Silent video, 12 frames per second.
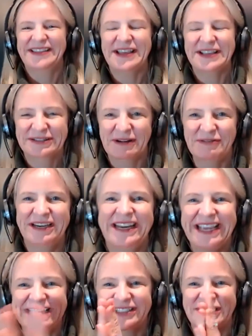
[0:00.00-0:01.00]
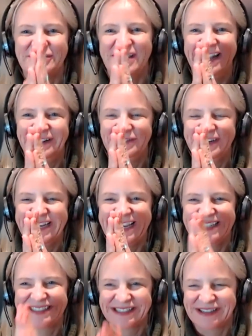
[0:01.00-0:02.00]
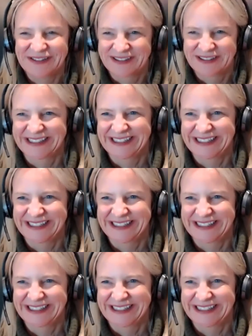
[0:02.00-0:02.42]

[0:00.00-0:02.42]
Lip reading: That's why we need you, Alan. We need you.